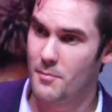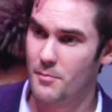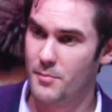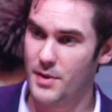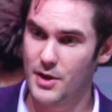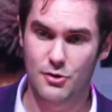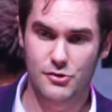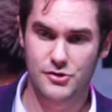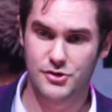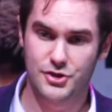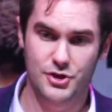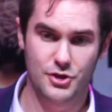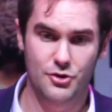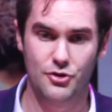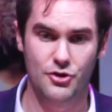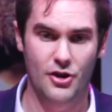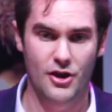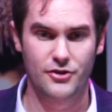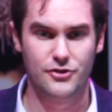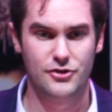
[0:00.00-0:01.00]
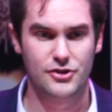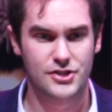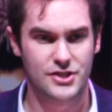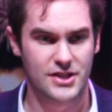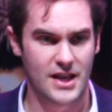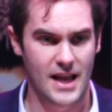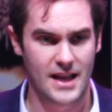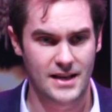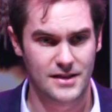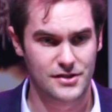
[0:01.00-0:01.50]
because she couldn't
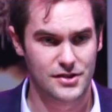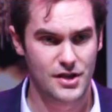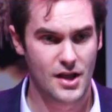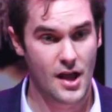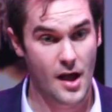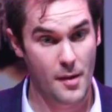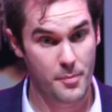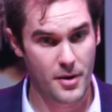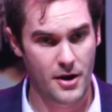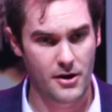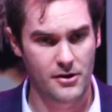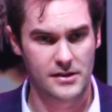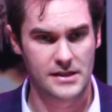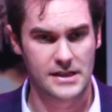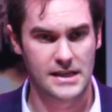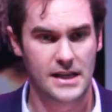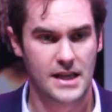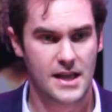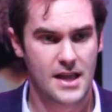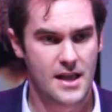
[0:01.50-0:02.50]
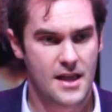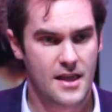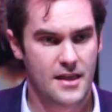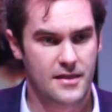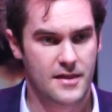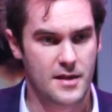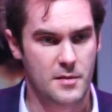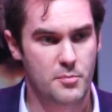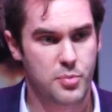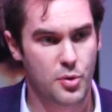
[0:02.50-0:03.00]
understand, apparently,
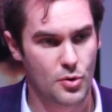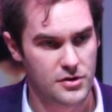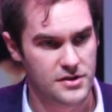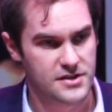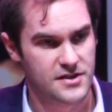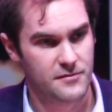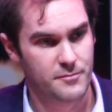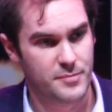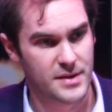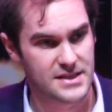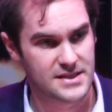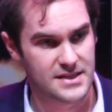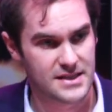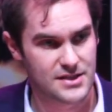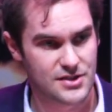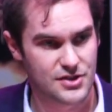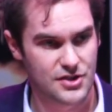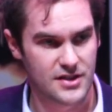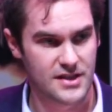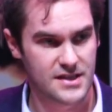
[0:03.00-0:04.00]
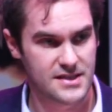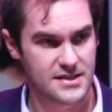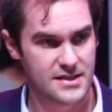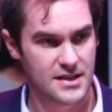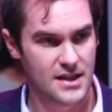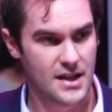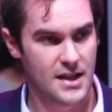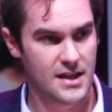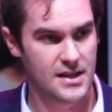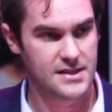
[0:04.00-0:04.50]
the importance of business to this
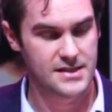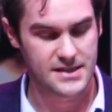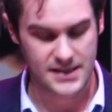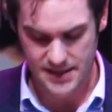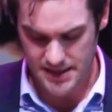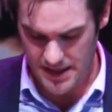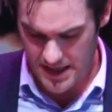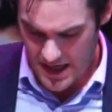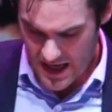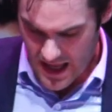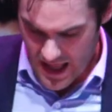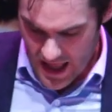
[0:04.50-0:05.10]
city.